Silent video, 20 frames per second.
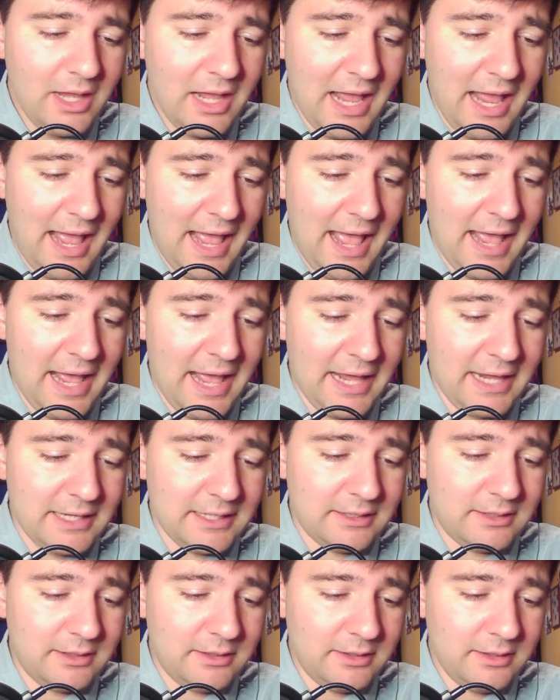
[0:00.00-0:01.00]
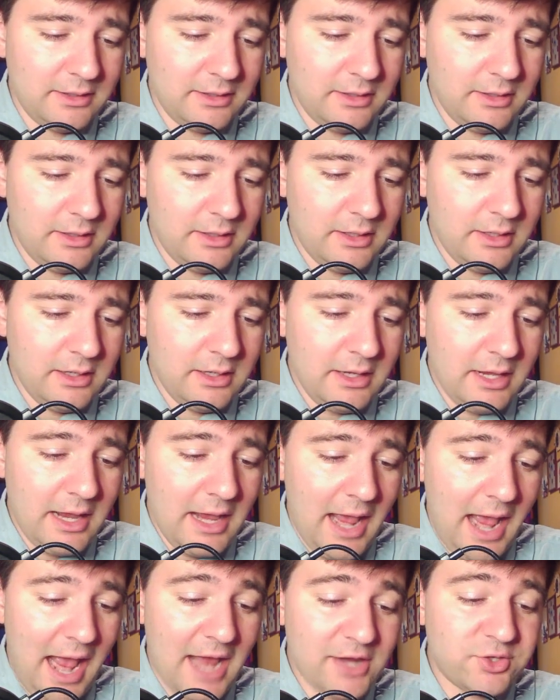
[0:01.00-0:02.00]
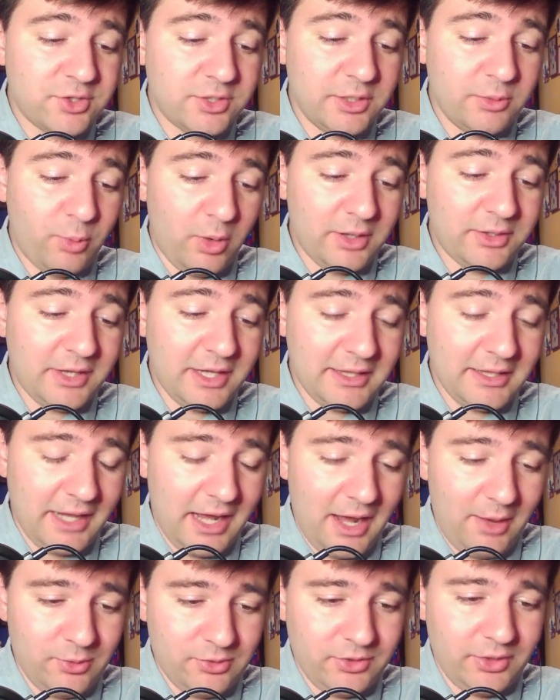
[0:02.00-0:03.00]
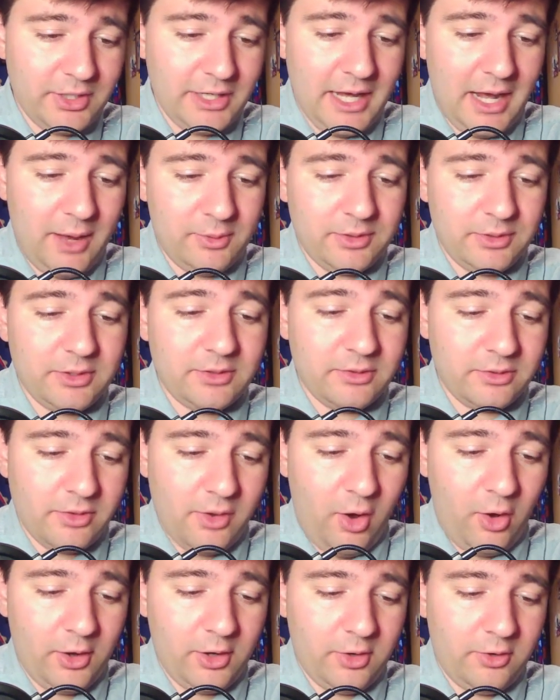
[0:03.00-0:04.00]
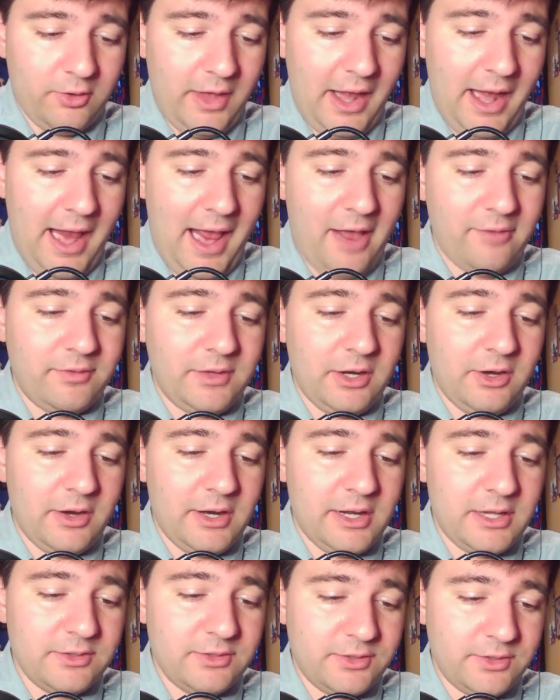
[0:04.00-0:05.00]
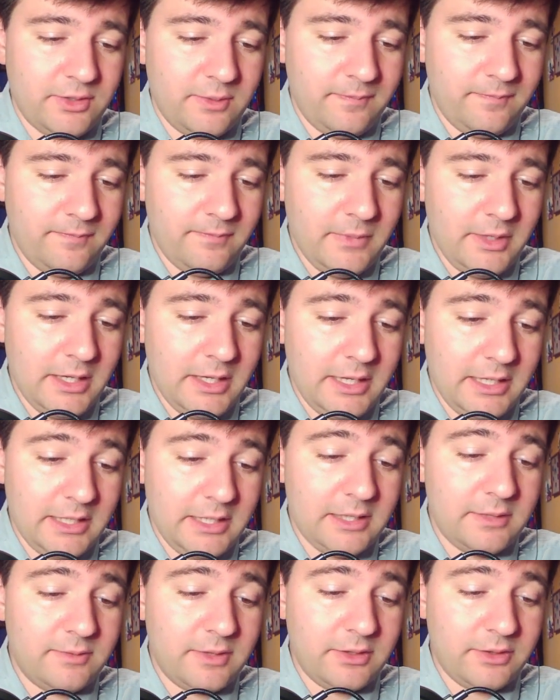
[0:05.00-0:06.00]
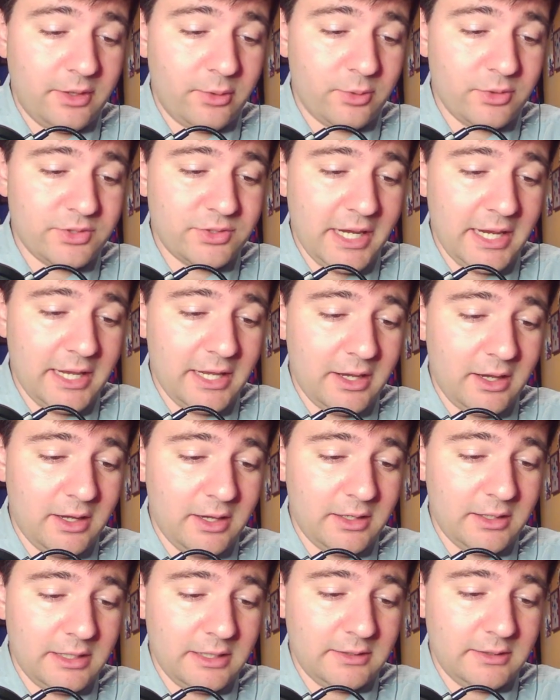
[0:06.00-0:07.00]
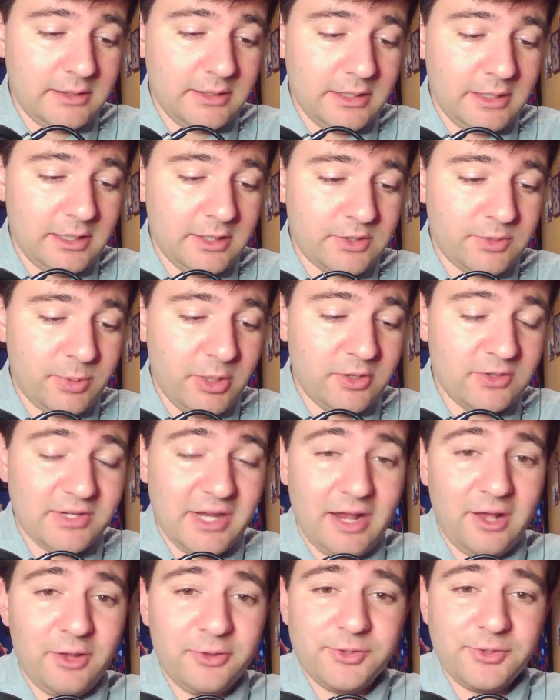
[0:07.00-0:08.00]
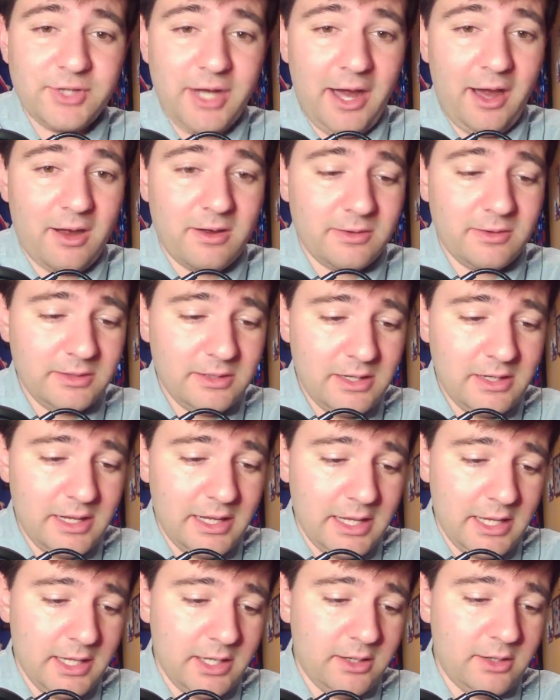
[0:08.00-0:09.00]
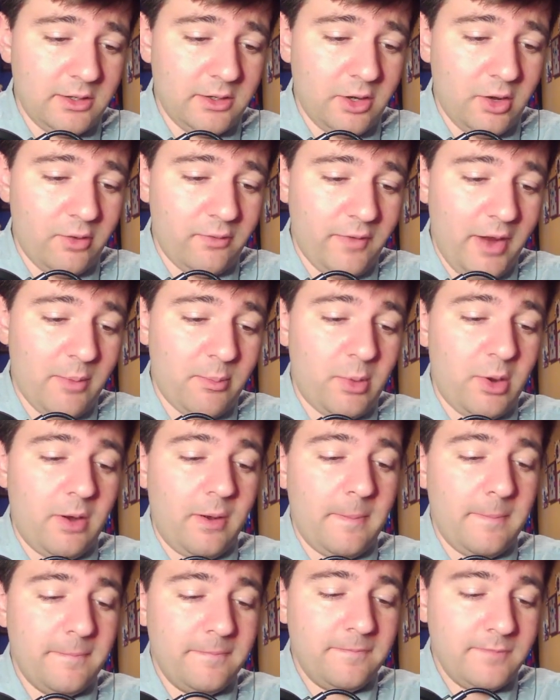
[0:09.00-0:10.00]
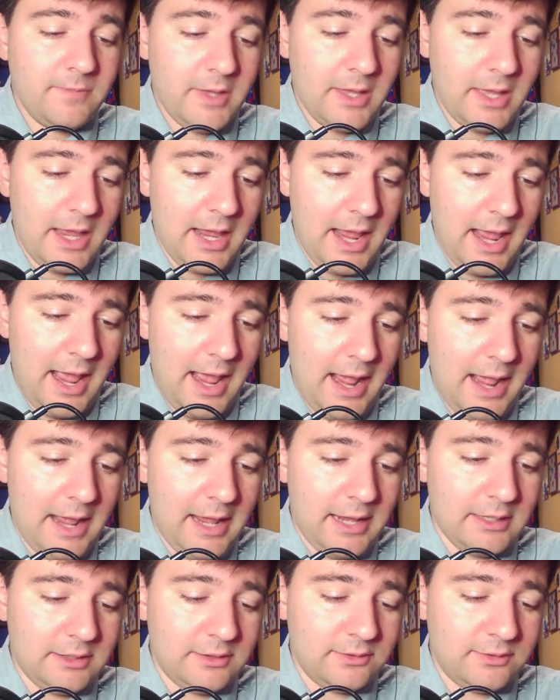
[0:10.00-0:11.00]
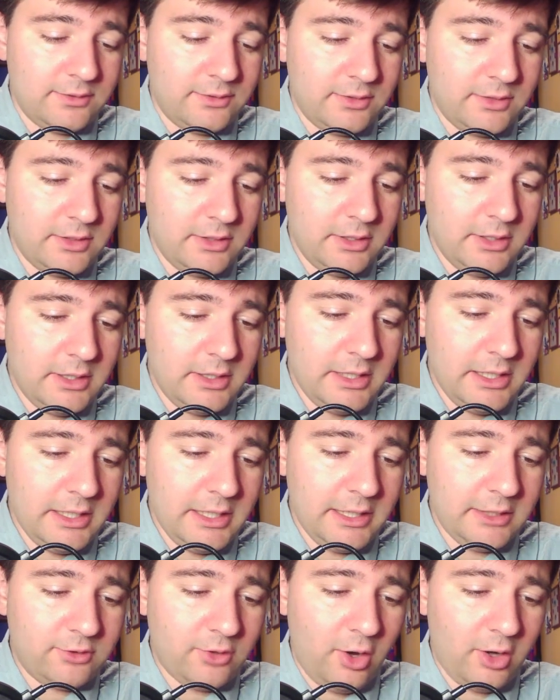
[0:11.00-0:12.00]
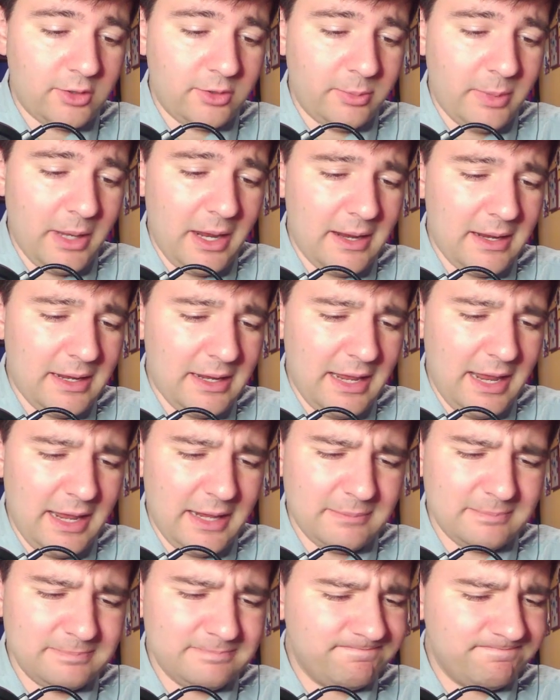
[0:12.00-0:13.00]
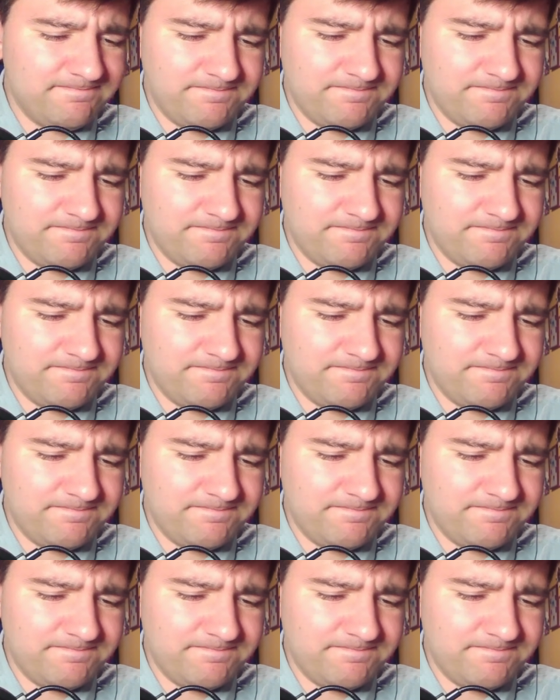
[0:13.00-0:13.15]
And actually, one thing that I was looking at with the, the article that I have here is he there was a uh, he, he experienced a health scare in November, and he talked about and